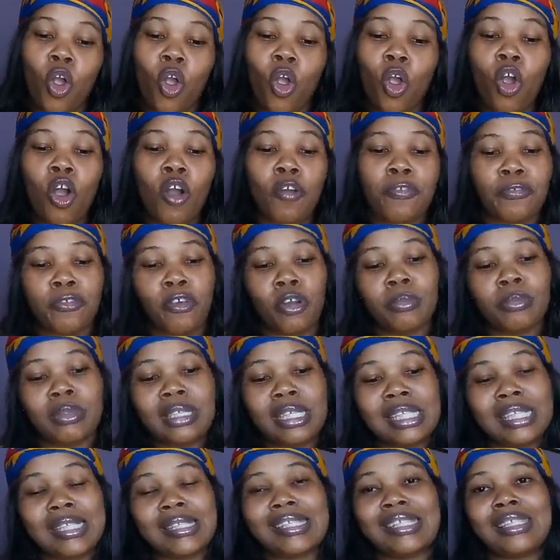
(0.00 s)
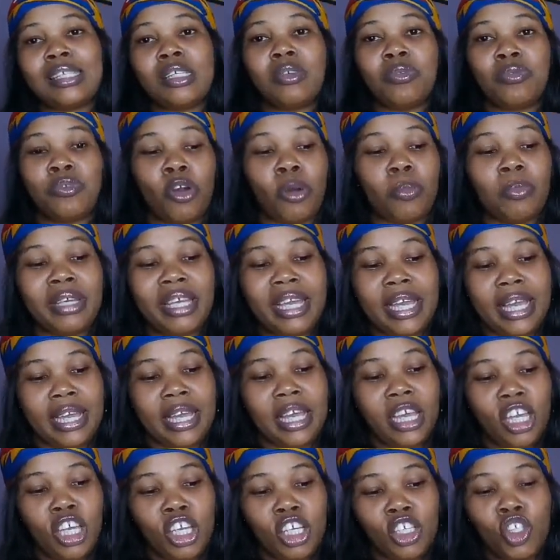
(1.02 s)
or from this, from here,
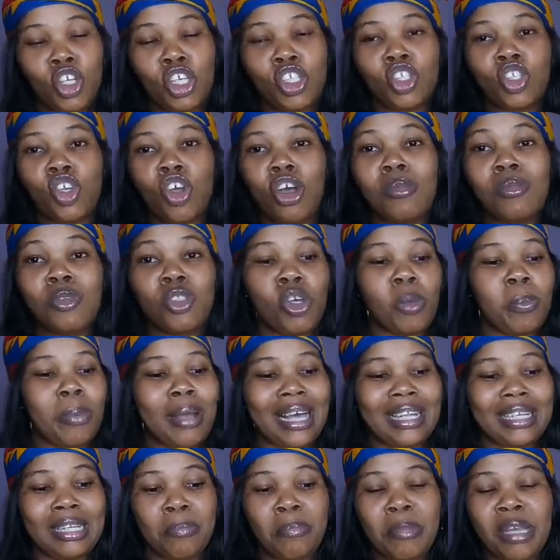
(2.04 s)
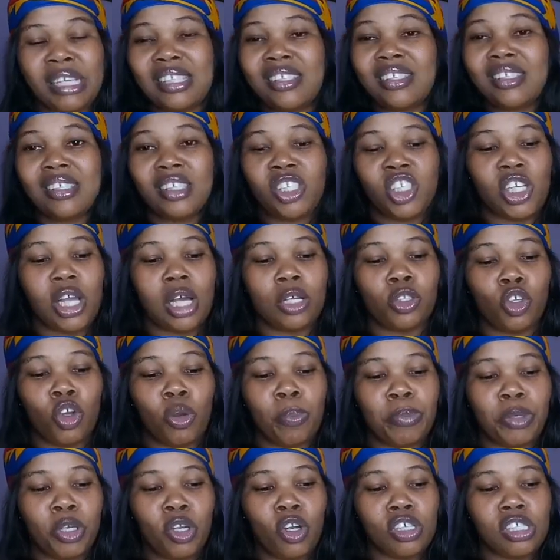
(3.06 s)
it just comes up and it messes the child
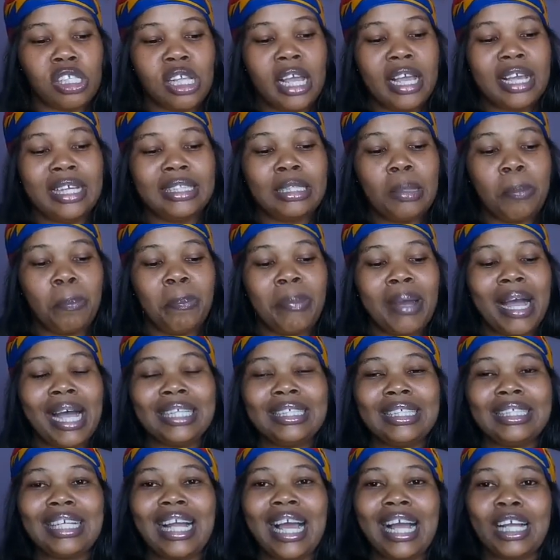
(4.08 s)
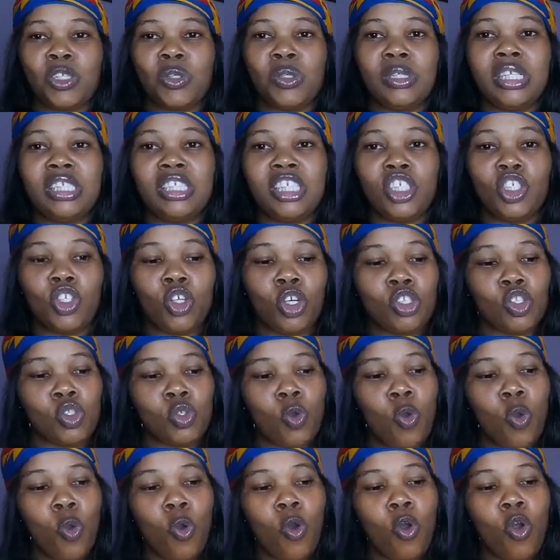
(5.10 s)
up because the padding actually did not
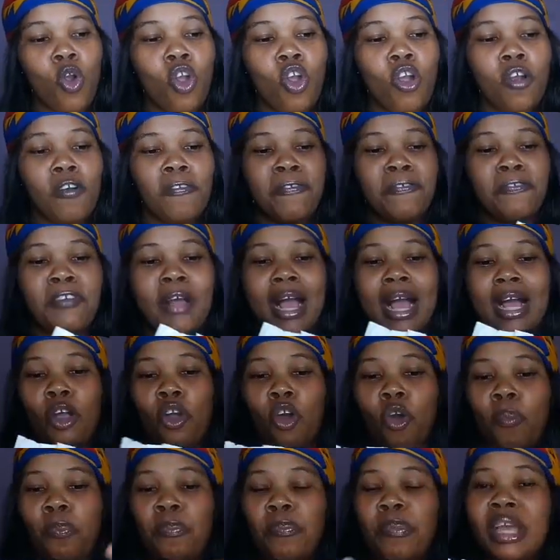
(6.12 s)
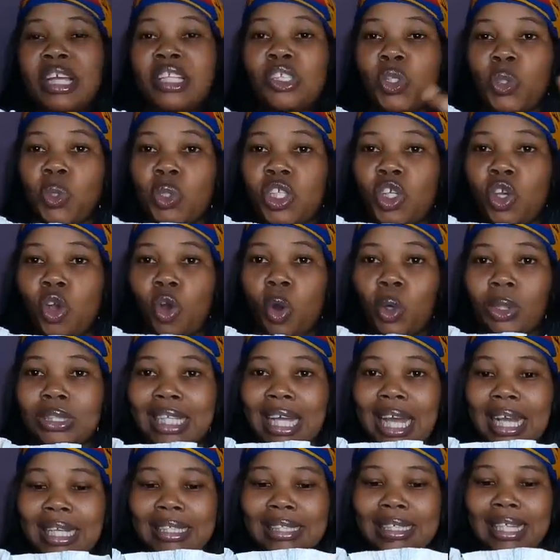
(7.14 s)
go far compared to the
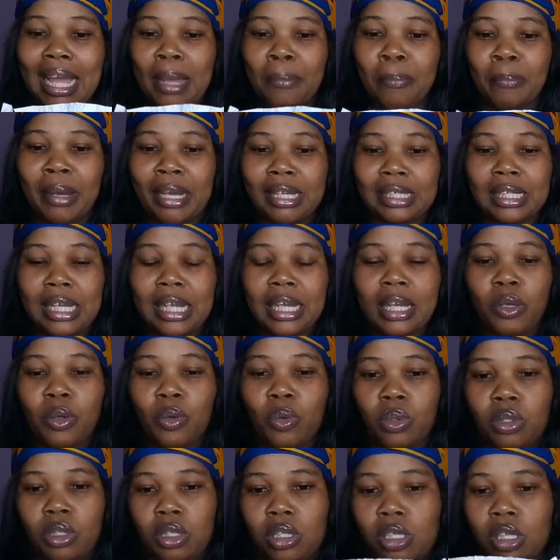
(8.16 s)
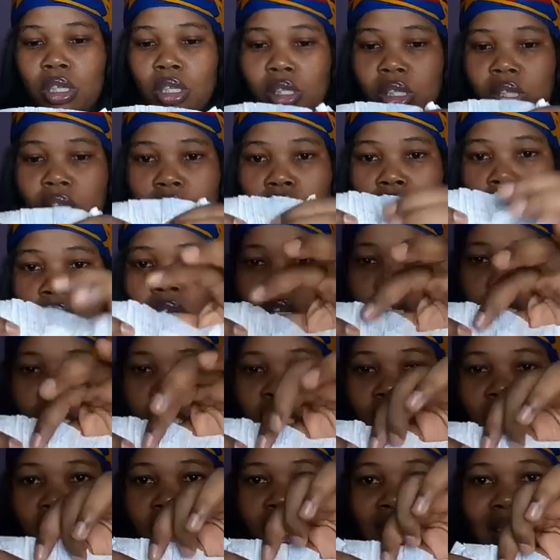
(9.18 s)
other diaper. See
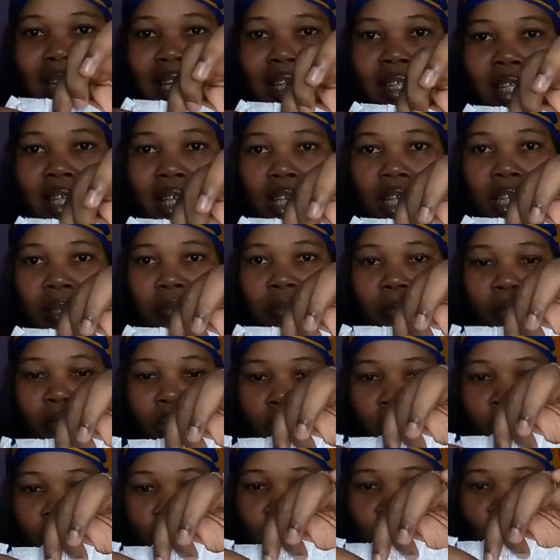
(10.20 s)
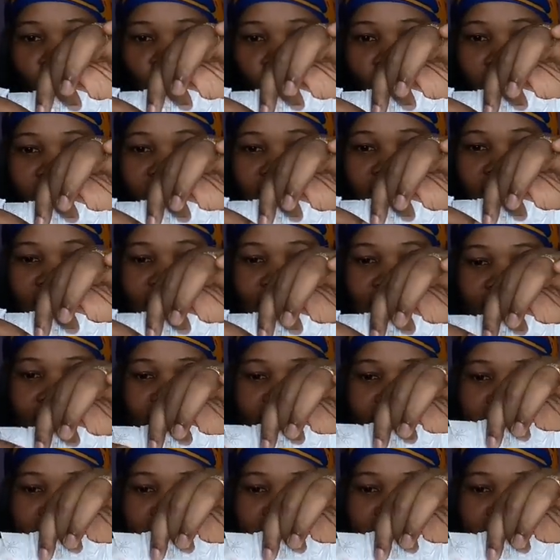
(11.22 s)
the distance between here